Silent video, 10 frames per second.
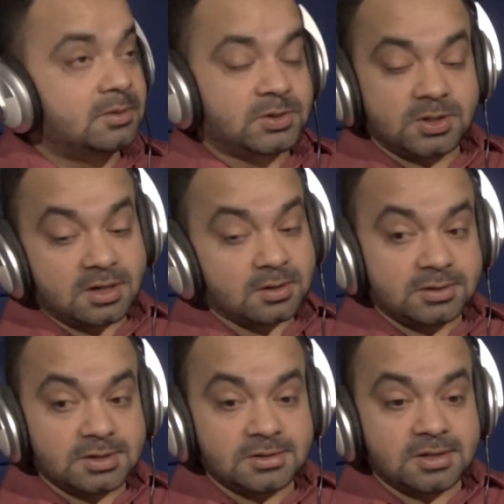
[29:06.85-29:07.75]

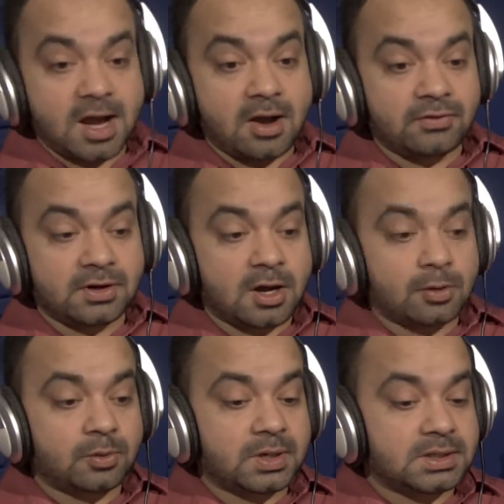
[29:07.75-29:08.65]
Just the half an hour
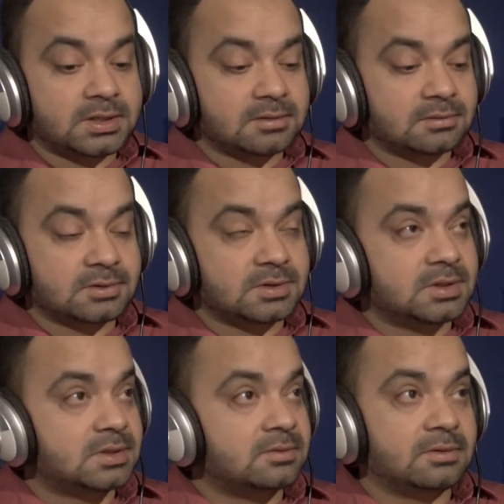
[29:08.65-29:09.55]
went
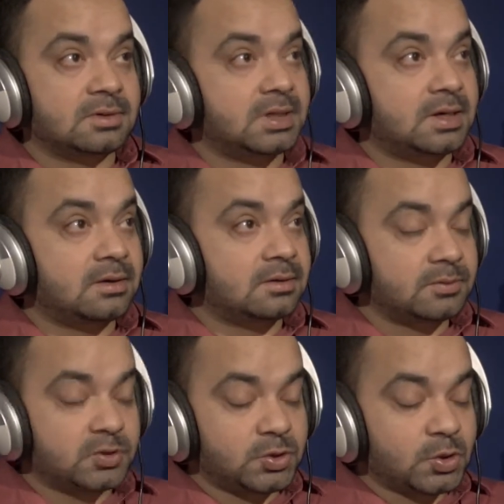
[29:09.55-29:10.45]

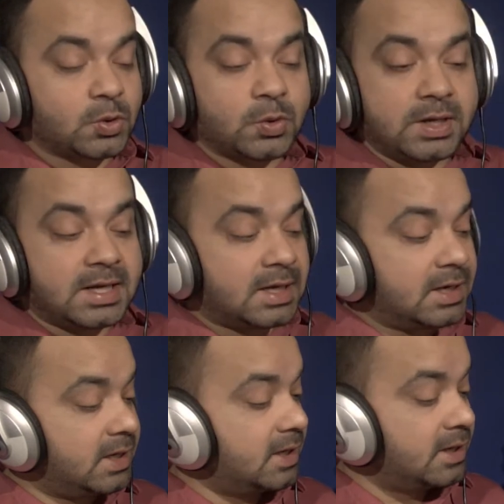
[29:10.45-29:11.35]
so
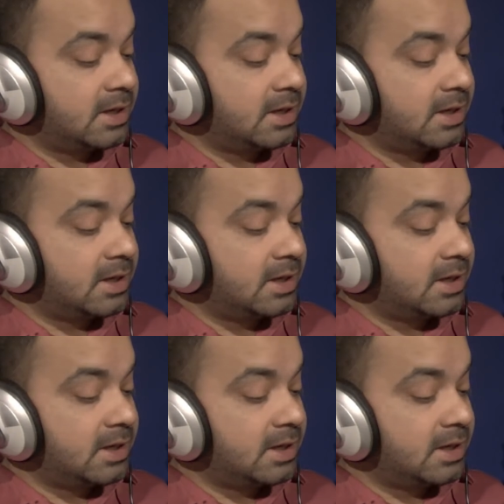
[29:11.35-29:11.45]
quickly.